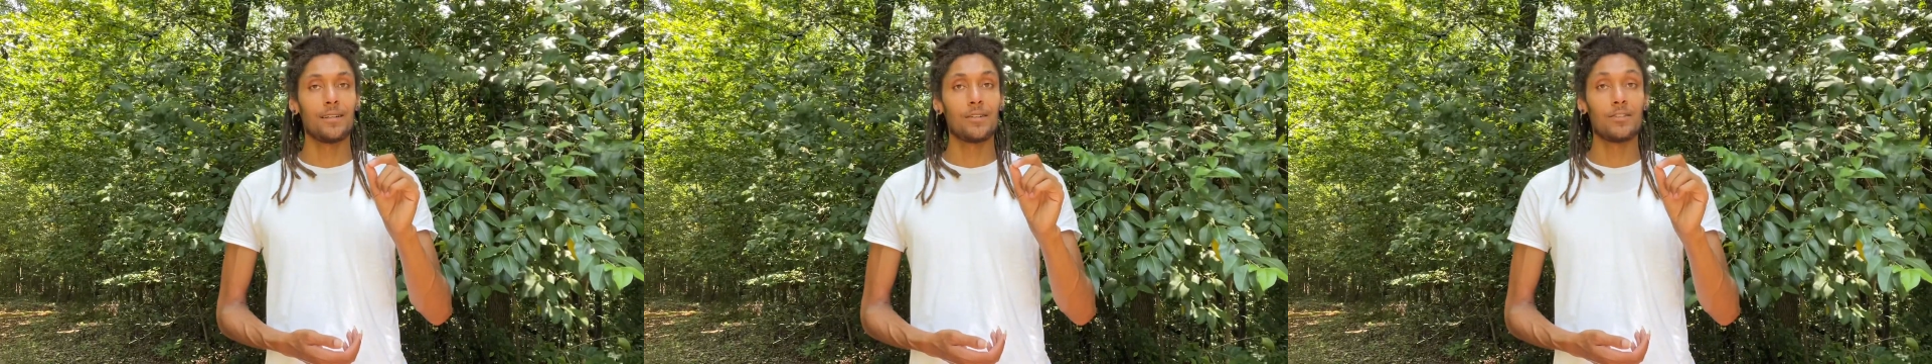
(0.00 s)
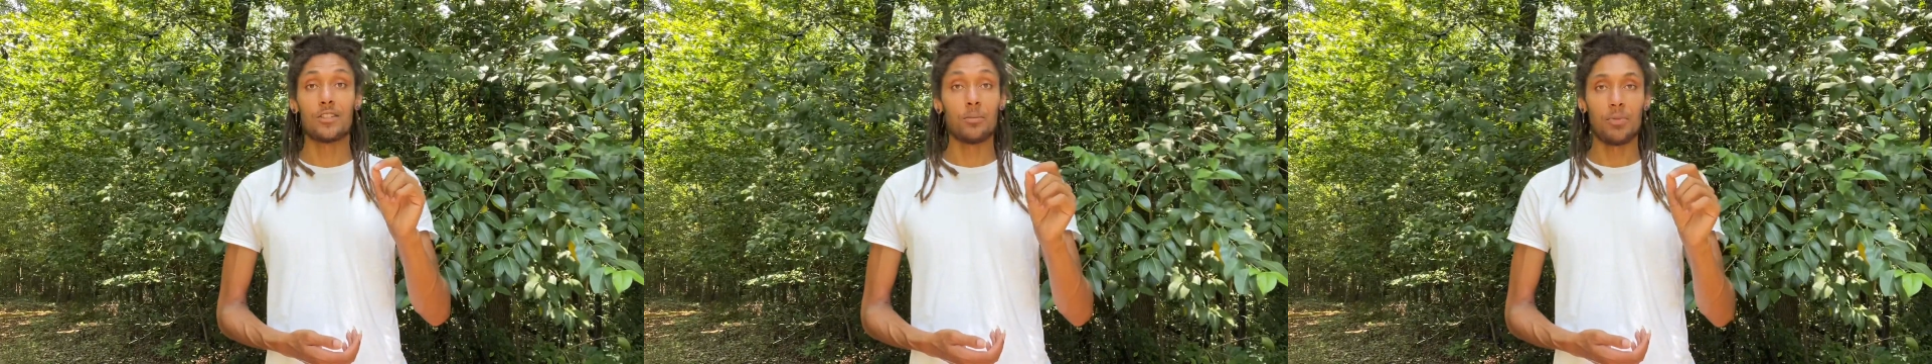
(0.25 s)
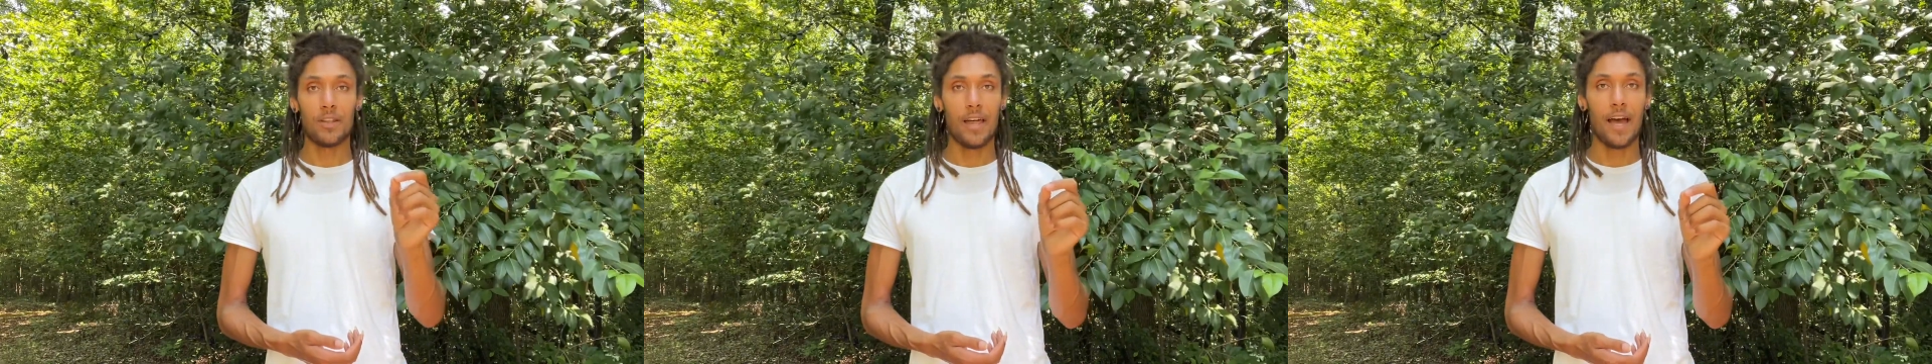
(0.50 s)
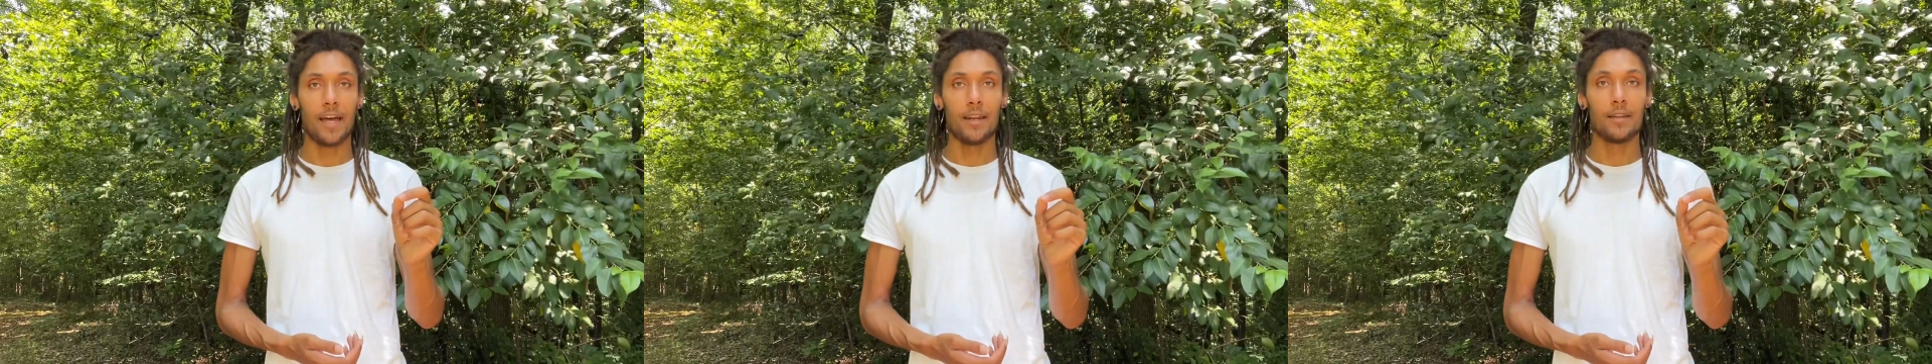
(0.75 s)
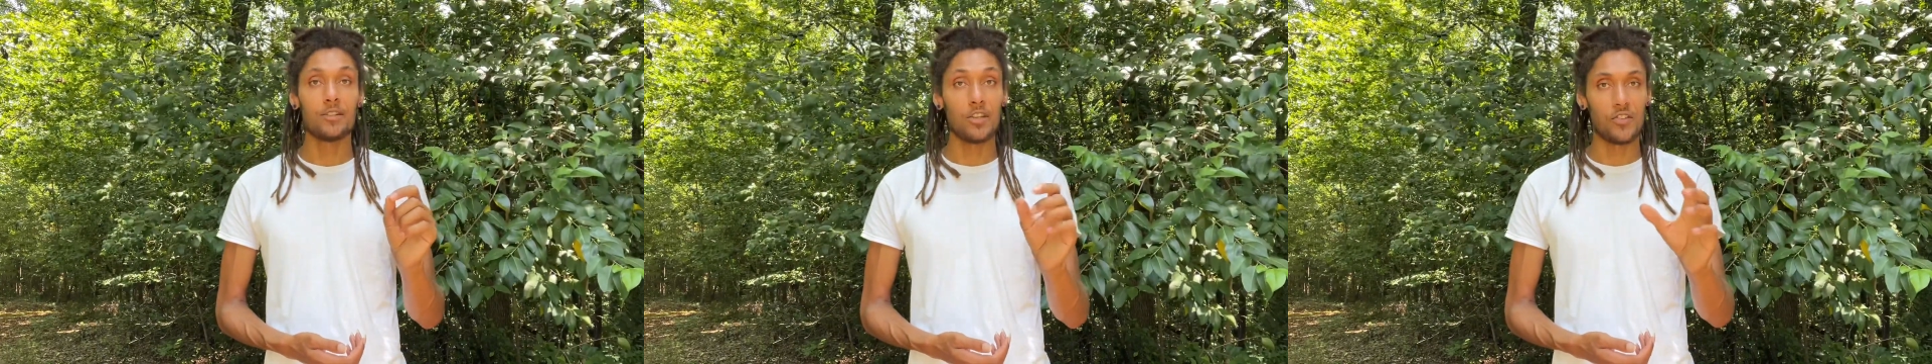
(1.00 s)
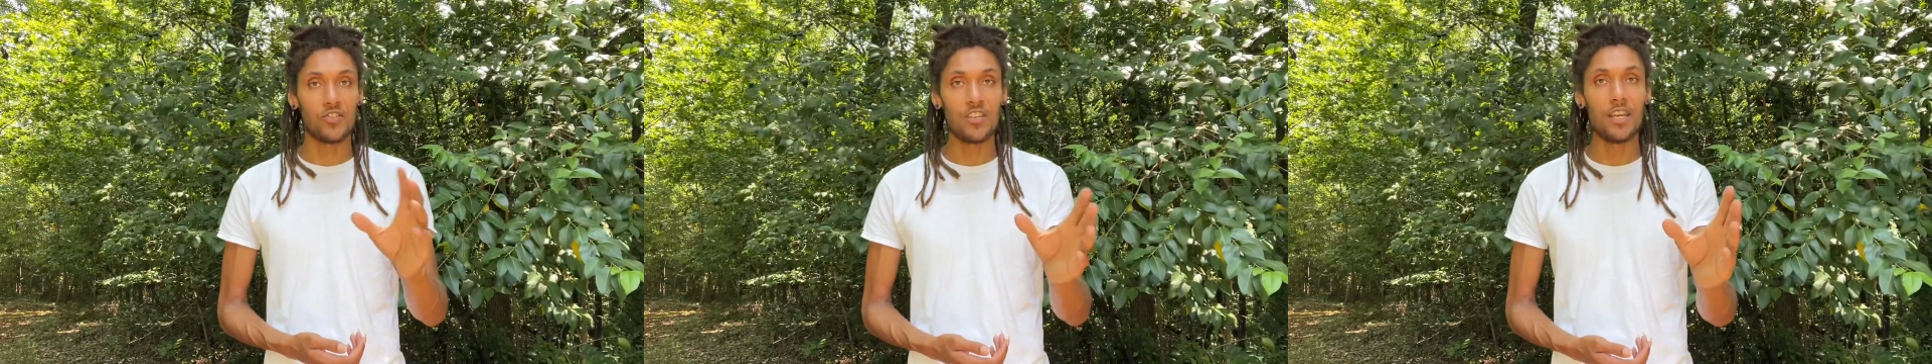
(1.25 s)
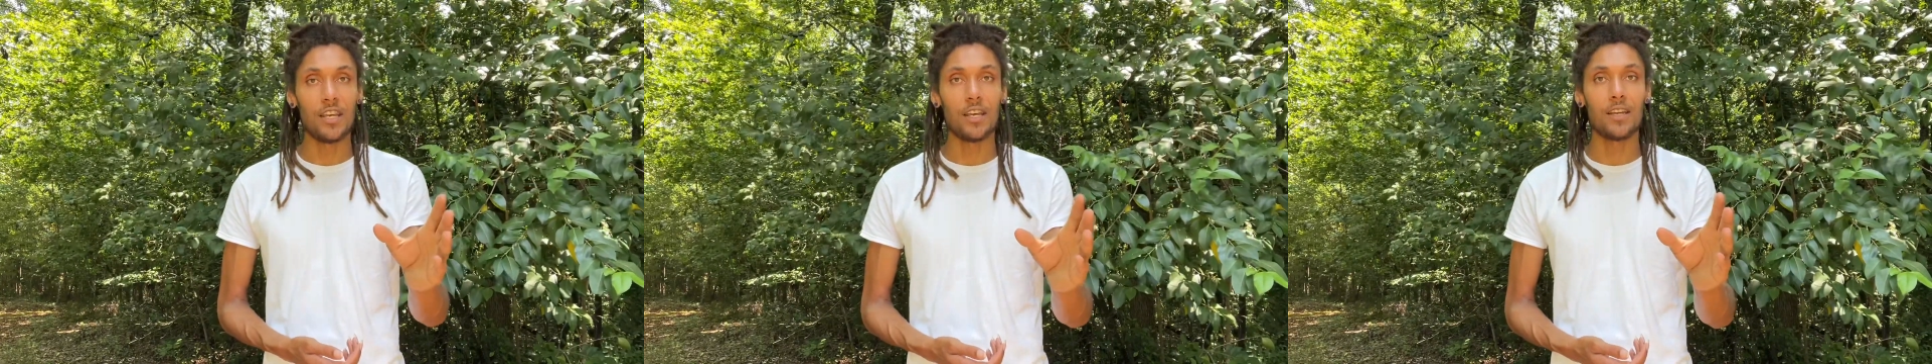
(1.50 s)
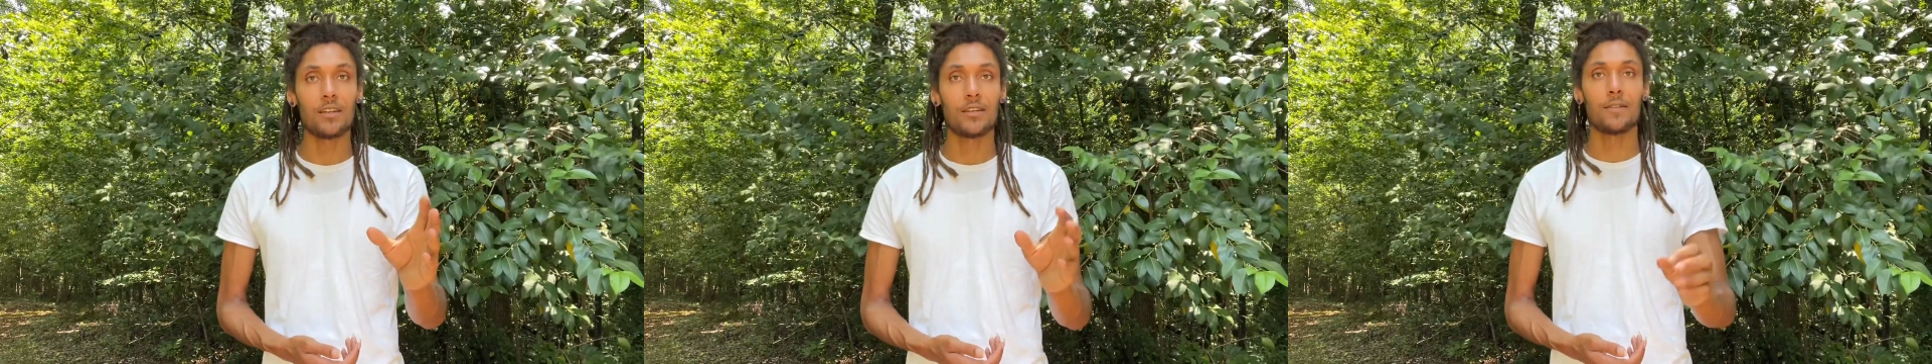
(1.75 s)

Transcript: simply that, just seeing it.